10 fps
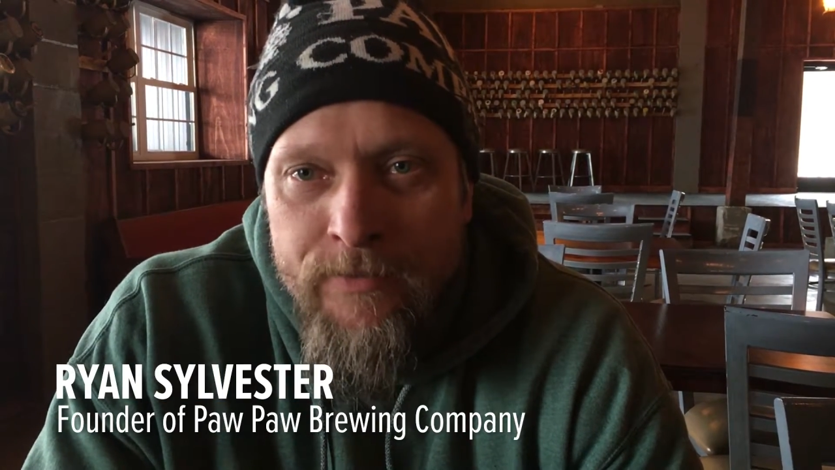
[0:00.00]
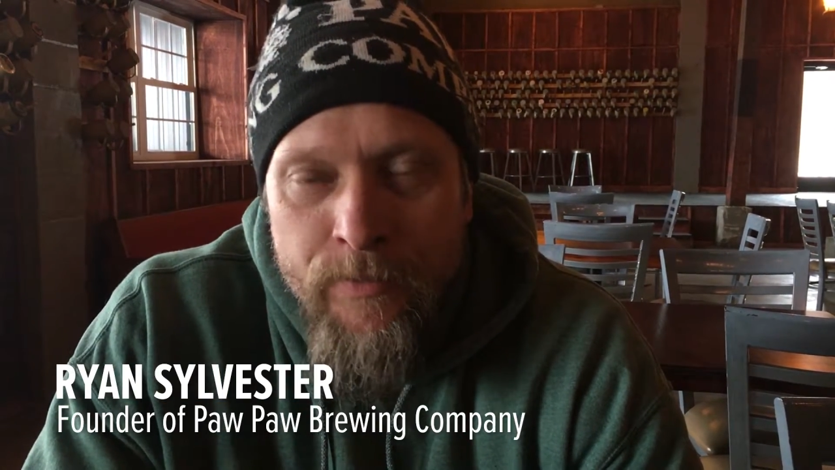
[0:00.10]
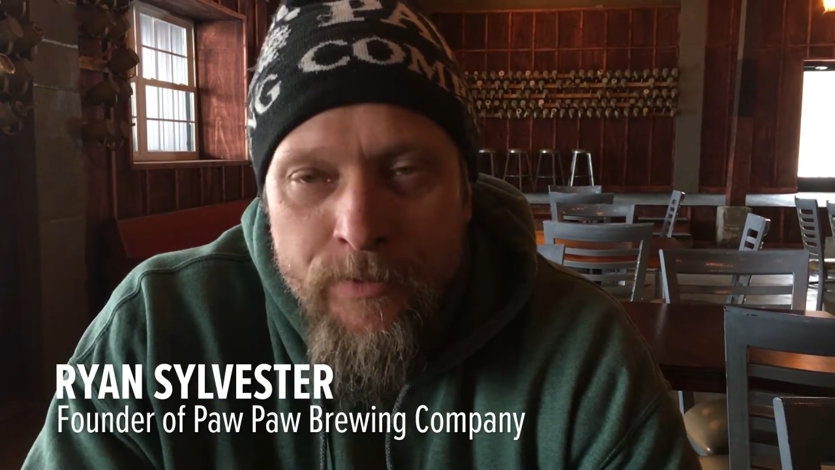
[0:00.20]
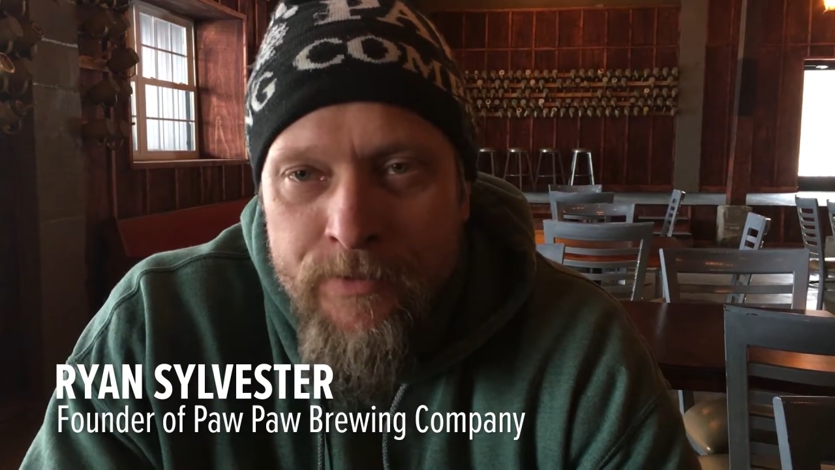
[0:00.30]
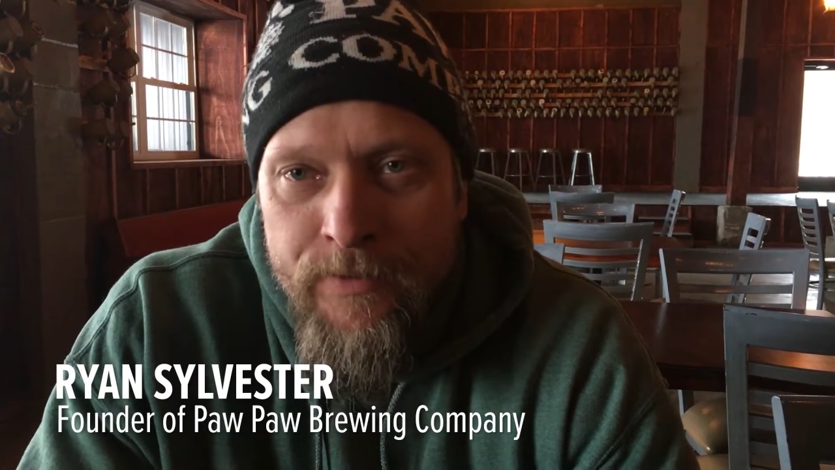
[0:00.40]

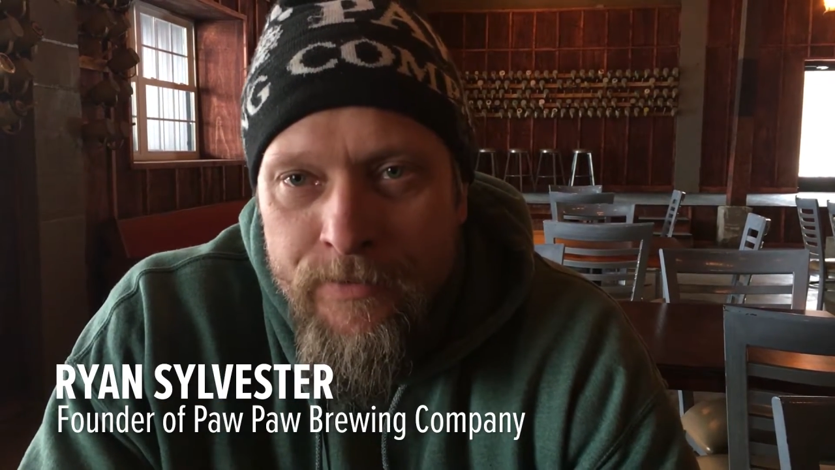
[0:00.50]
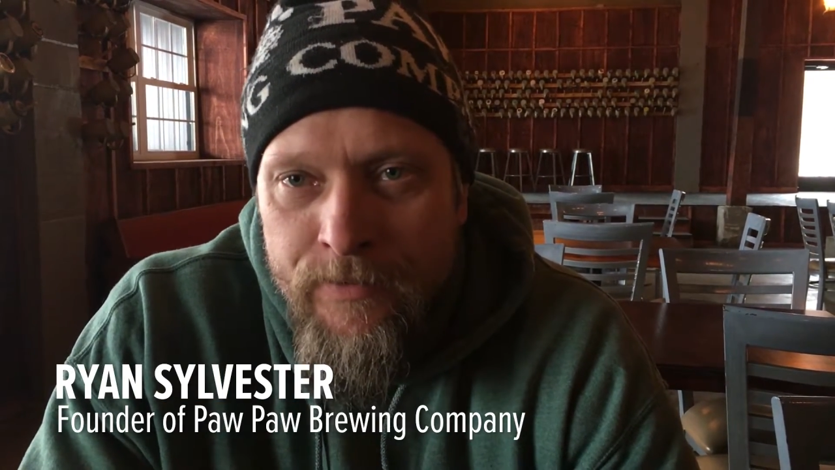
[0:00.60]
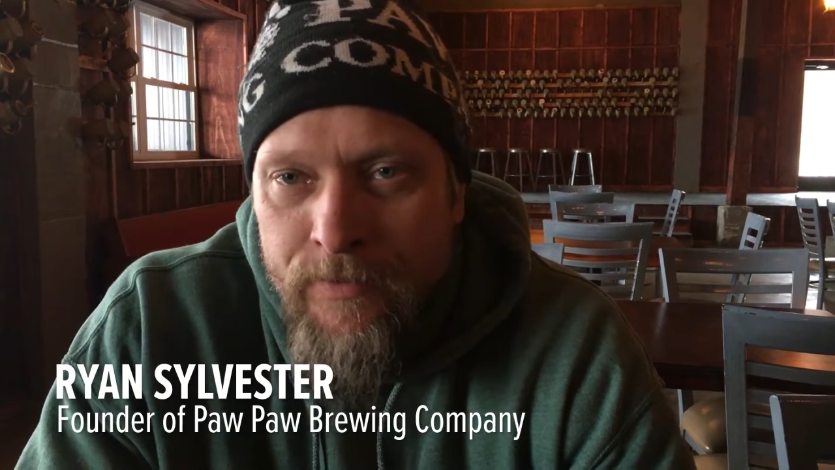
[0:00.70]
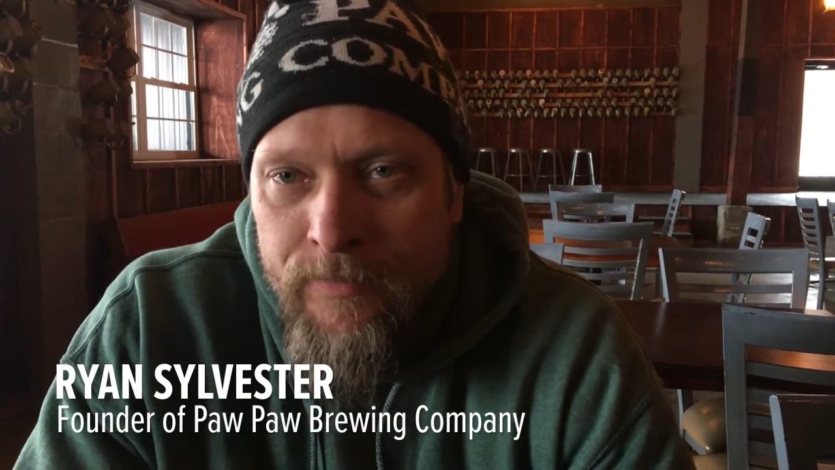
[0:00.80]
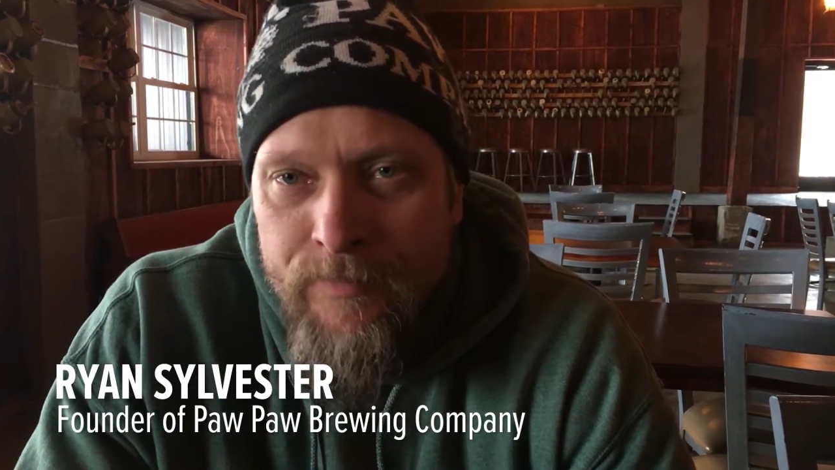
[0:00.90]
So it's
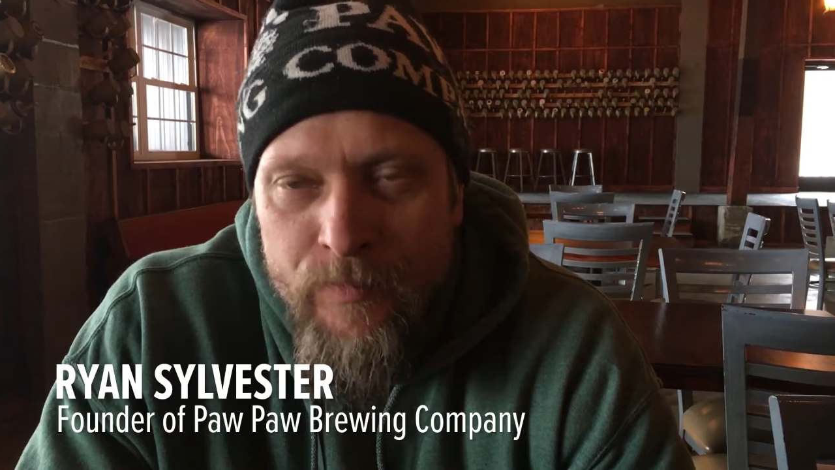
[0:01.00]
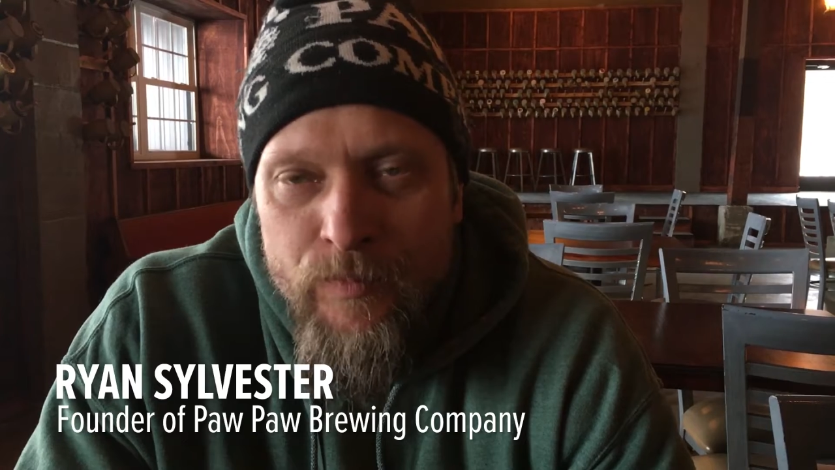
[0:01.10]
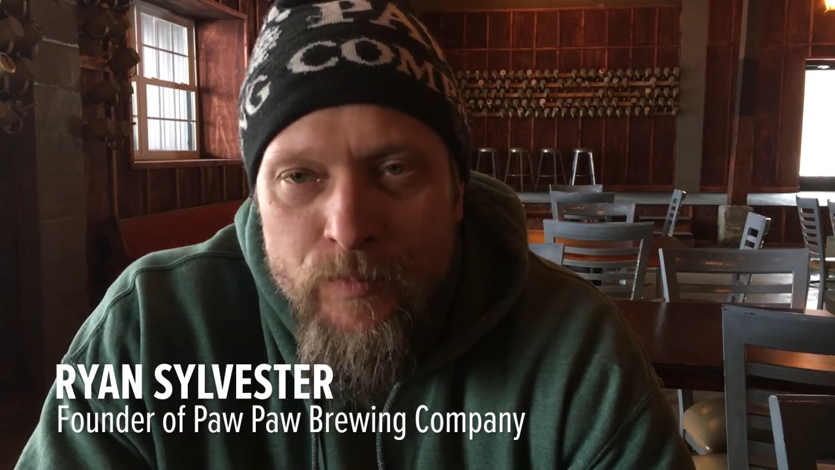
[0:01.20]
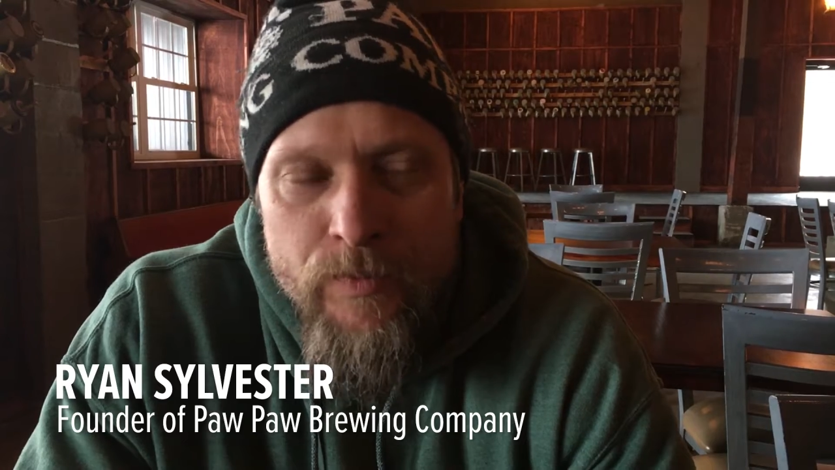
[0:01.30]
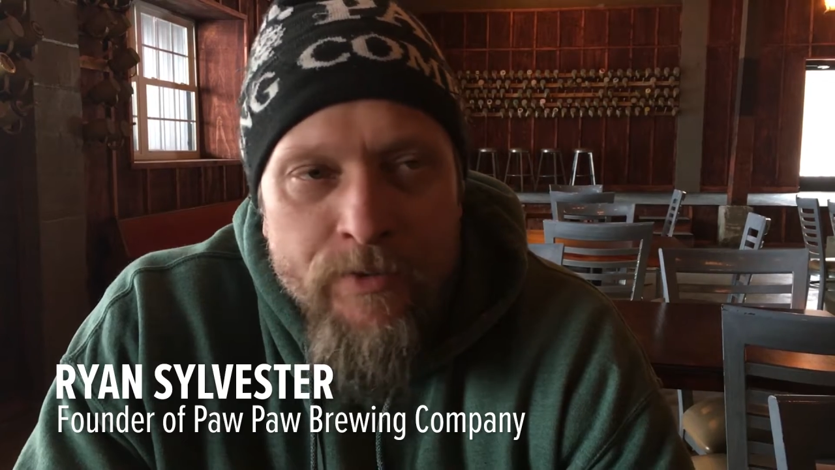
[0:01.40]
it's a
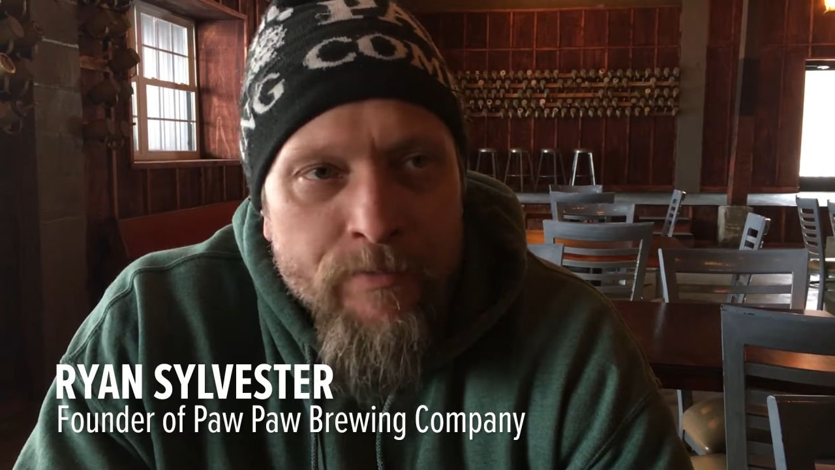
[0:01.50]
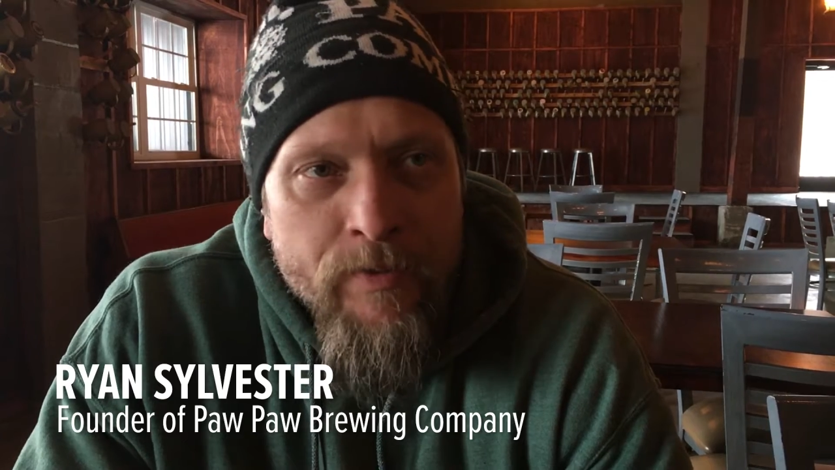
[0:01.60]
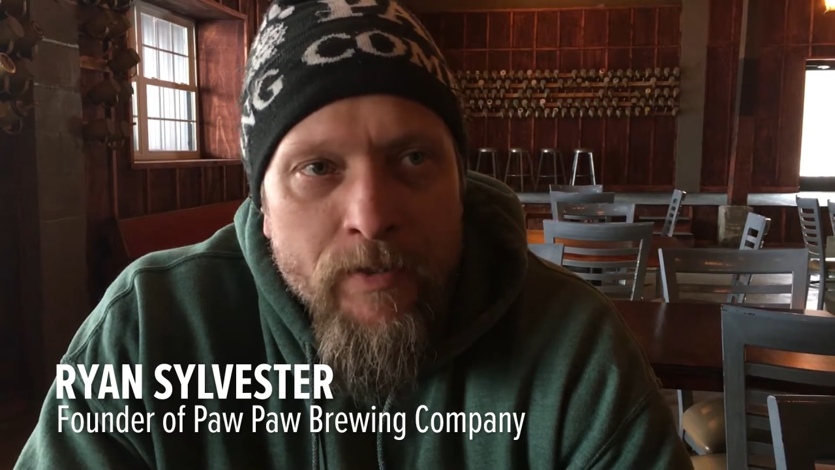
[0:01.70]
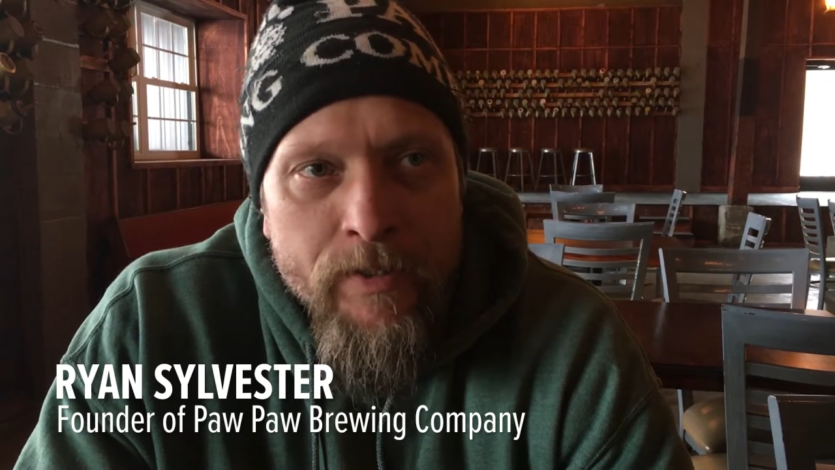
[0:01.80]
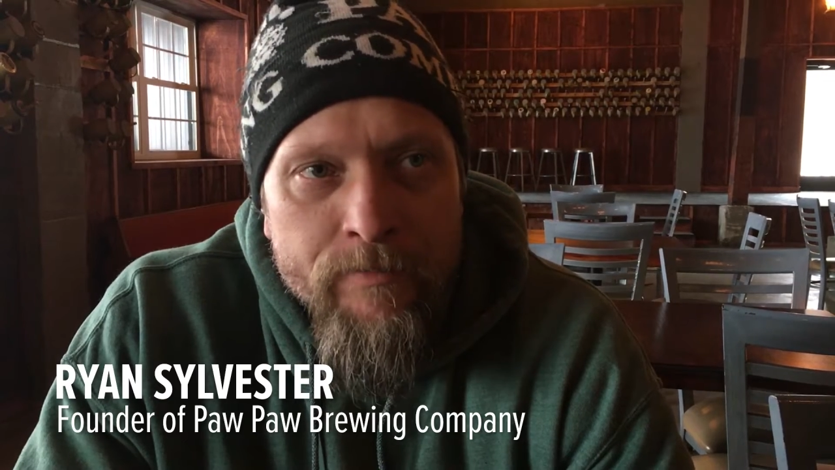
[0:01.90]
it's a
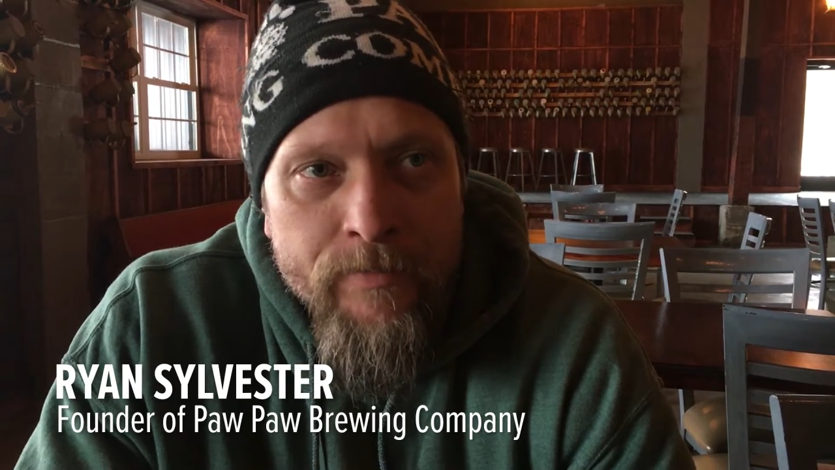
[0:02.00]
very